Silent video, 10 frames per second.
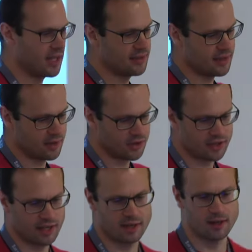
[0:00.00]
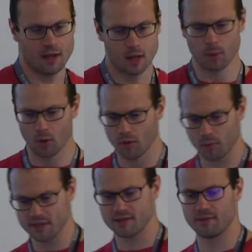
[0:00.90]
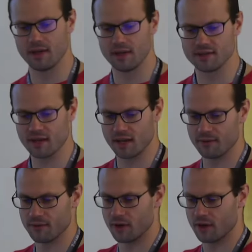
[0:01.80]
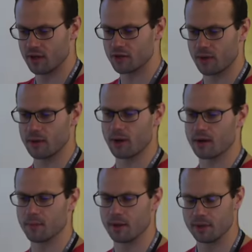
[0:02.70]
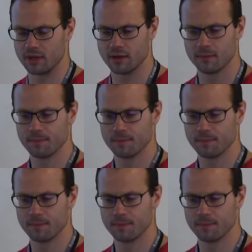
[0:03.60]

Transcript: of easy to understand. But all the rest of it is kind of a, a train wreck, in my opinion.